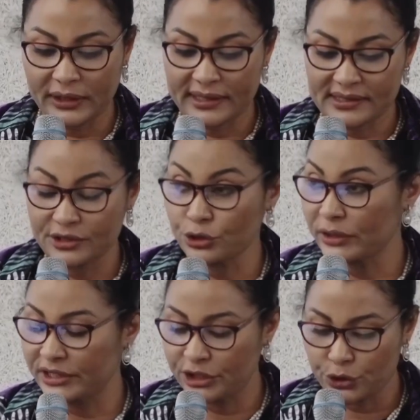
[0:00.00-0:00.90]
in
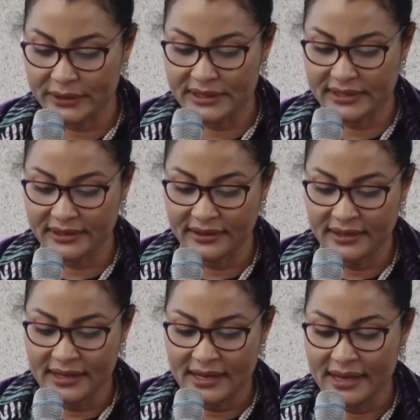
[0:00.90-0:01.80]
2020
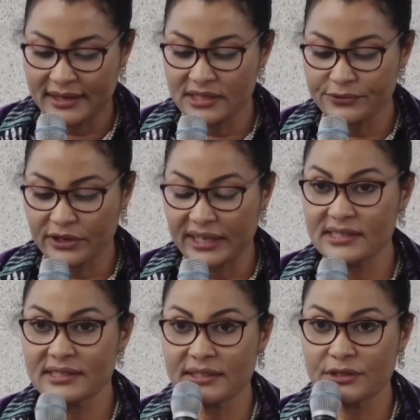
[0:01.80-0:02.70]
and is
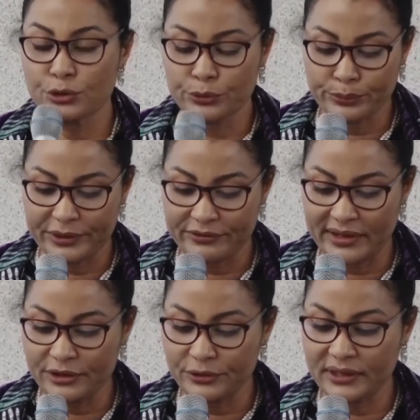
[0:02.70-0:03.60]
forecasted to be
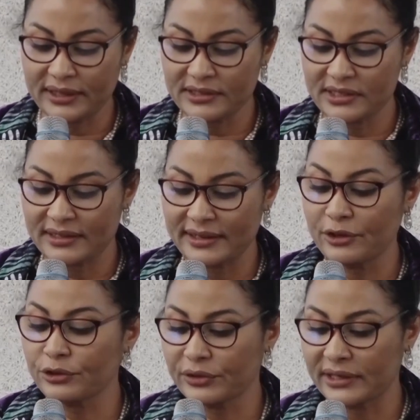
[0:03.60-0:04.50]
valued at
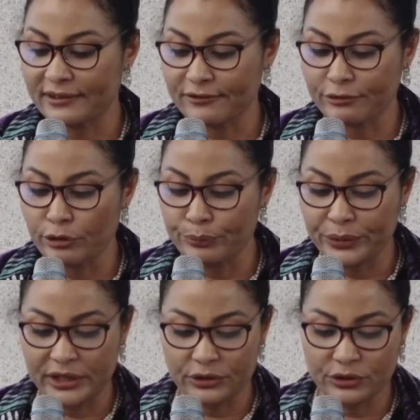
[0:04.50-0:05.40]
$904
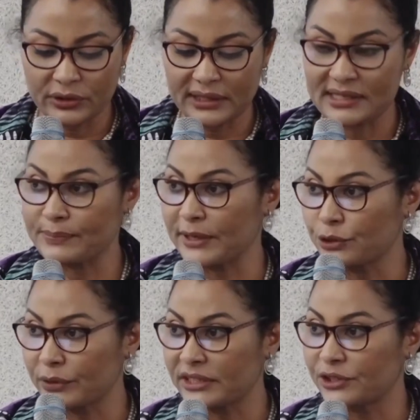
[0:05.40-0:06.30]
billion by
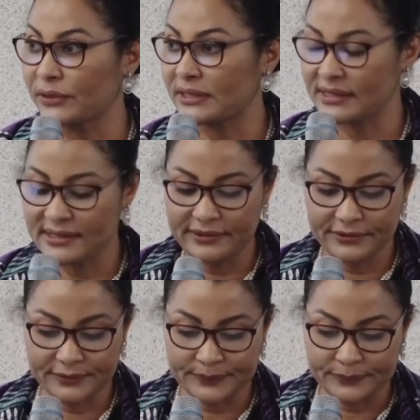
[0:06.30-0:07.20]

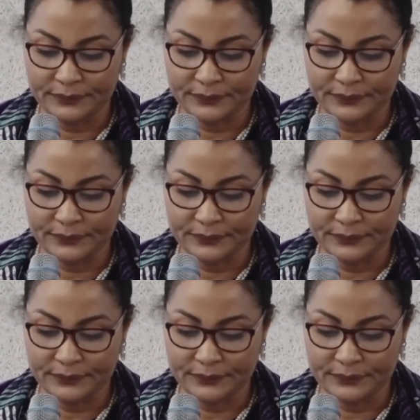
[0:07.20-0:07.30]
2027.